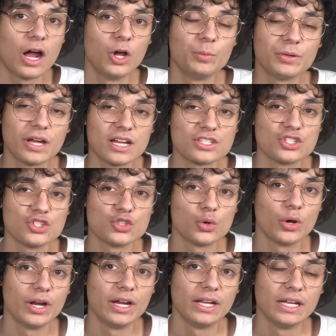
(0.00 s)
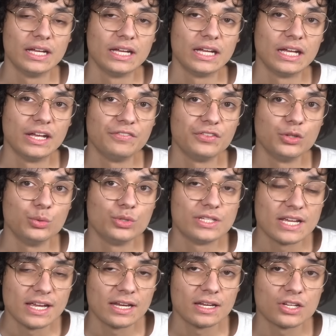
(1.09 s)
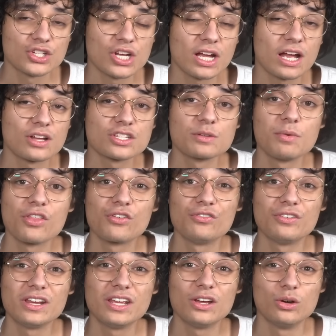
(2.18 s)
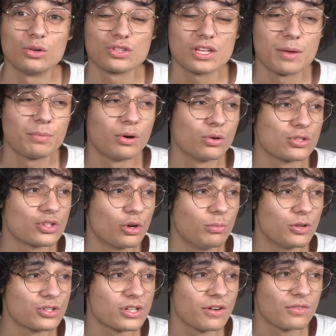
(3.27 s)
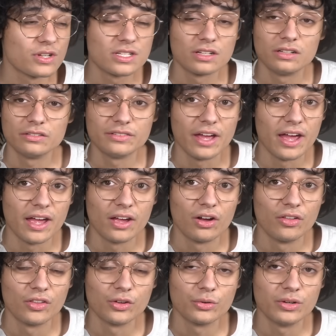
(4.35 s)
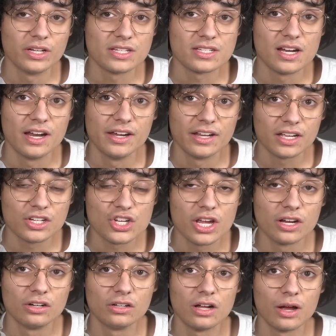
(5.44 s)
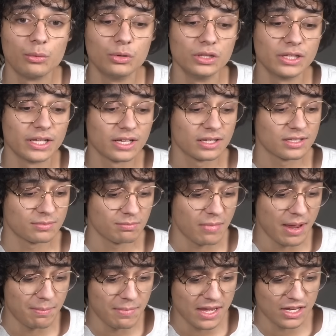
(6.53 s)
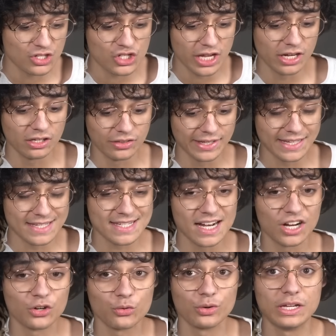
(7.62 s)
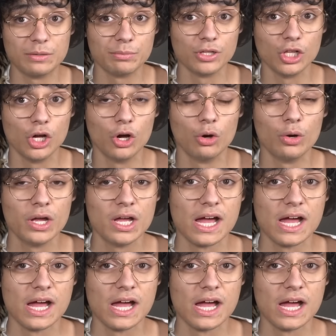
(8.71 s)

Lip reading: I hope you guys enjoyed. If you did, check out some other videos. I post almost every single day on the Green is Not Nick channel. I will link my main channel, Nick is Not Green, below.